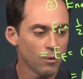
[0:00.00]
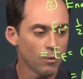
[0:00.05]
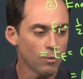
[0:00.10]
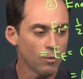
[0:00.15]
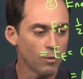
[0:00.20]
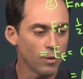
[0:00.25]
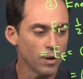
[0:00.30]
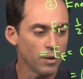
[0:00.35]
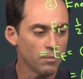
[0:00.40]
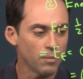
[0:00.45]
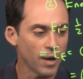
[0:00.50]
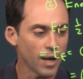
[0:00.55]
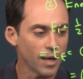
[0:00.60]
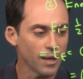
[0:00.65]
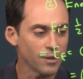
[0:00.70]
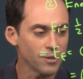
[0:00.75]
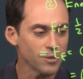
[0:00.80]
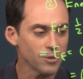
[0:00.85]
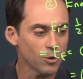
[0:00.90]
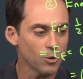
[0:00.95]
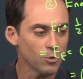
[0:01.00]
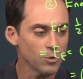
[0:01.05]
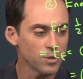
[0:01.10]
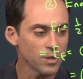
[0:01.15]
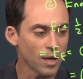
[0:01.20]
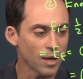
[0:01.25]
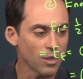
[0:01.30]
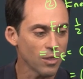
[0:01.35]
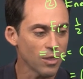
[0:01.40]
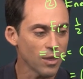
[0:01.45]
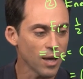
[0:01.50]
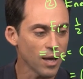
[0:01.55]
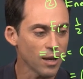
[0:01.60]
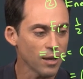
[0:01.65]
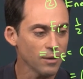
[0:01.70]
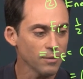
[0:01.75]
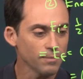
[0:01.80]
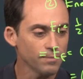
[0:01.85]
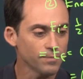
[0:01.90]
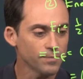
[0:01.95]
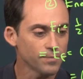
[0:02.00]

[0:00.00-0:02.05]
1 minus cosine theta.